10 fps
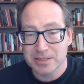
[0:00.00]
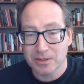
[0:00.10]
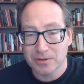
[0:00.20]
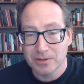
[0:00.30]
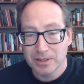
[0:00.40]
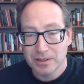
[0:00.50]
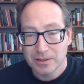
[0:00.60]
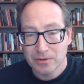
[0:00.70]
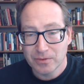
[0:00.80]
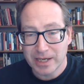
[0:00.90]
So
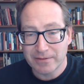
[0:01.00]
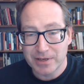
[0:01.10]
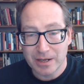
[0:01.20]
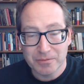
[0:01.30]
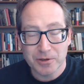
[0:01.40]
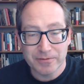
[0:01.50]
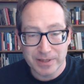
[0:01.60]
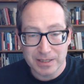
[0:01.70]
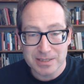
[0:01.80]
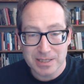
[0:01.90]
we have a number of
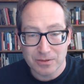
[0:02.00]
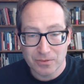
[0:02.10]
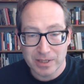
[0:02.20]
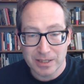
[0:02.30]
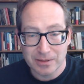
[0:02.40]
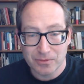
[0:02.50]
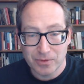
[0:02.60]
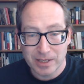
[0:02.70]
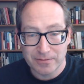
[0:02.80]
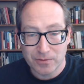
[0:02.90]
things that
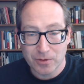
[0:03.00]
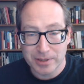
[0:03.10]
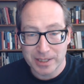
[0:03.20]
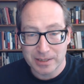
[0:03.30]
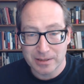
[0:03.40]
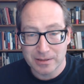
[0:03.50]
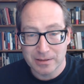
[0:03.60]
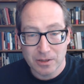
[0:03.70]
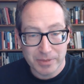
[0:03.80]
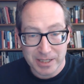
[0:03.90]
we afford that
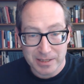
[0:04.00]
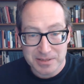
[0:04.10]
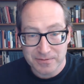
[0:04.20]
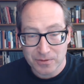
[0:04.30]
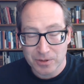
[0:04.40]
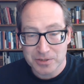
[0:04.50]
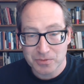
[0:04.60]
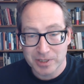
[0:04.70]
nobody else affords.